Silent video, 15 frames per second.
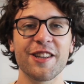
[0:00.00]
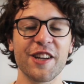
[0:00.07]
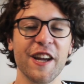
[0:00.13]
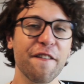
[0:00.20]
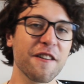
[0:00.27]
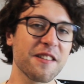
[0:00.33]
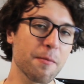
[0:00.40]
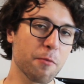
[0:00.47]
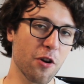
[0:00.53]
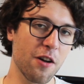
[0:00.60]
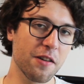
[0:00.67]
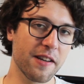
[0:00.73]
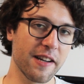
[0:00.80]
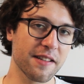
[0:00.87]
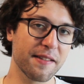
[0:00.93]
To give you some
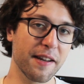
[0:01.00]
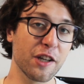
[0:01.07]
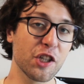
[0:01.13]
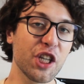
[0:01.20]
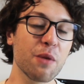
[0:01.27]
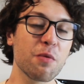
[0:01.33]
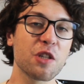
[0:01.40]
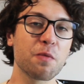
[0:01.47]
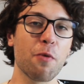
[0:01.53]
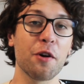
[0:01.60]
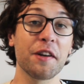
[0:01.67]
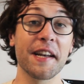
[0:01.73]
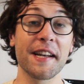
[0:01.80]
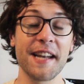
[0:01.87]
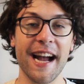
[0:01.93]
context, she was
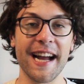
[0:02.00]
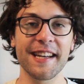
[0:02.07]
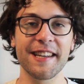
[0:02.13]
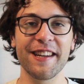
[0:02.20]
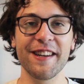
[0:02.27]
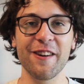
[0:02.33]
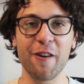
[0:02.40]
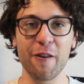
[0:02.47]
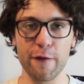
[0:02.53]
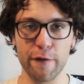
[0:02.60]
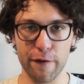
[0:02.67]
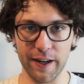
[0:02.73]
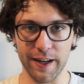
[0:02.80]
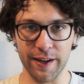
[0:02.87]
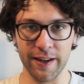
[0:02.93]
born in
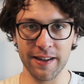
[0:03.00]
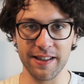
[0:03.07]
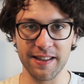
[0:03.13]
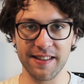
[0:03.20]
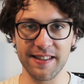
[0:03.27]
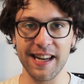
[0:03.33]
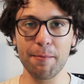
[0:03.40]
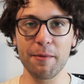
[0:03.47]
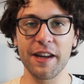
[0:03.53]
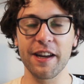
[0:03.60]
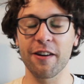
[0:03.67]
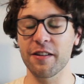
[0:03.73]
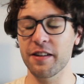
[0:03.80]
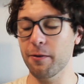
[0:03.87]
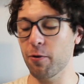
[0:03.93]
1903, the same
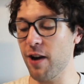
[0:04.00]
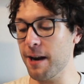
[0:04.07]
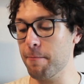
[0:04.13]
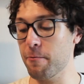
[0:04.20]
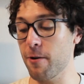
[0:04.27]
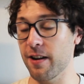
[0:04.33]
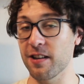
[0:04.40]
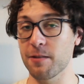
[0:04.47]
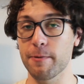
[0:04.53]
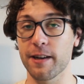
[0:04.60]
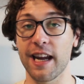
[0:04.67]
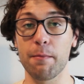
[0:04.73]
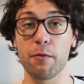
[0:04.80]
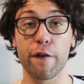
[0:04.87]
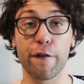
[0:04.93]
year the Wright brothers
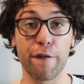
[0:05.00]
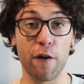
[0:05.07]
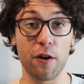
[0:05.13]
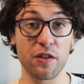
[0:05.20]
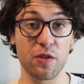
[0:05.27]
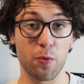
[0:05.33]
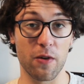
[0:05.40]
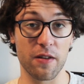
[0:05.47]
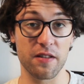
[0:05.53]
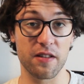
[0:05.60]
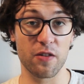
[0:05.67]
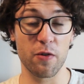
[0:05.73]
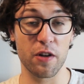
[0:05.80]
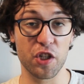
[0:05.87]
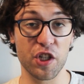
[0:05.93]
became the first ones
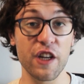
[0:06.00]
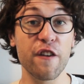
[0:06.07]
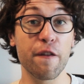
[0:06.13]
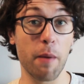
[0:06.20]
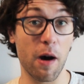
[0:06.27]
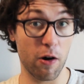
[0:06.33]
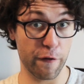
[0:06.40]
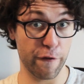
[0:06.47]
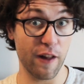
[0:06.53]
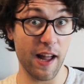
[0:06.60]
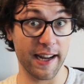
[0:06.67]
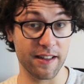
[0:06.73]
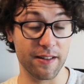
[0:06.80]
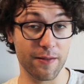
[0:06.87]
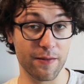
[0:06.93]
to achieve powered
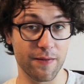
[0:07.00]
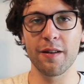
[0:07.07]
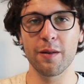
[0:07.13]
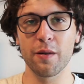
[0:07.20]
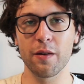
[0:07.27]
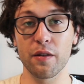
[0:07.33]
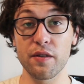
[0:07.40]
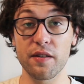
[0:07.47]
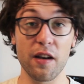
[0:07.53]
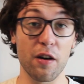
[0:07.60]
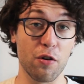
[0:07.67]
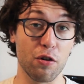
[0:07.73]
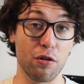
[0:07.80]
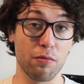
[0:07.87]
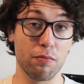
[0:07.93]
flight.
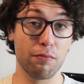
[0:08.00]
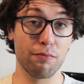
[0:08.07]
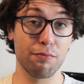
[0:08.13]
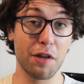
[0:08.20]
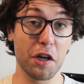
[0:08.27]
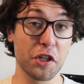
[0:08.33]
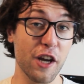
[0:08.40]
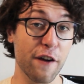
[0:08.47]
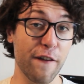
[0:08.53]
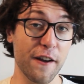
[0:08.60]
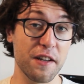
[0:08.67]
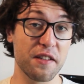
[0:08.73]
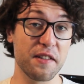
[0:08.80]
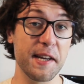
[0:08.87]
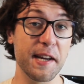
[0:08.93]
So, does she have
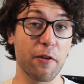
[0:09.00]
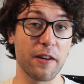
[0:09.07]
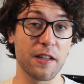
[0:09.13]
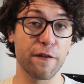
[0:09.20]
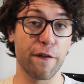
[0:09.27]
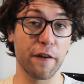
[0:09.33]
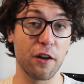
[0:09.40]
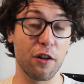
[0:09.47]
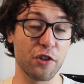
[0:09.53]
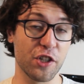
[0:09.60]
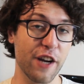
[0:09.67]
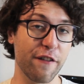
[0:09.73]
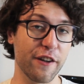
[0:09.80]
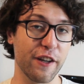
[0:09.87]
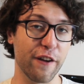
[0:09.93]
any secrets for the
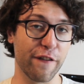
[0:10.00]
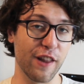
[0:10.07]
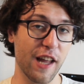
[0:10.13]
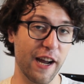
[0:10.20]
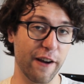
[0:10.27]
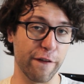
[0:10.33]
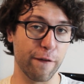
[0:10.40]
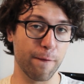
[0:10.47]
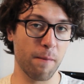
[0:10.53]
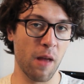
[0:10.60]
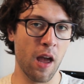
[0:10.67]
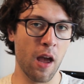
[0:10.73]
longevity of her life?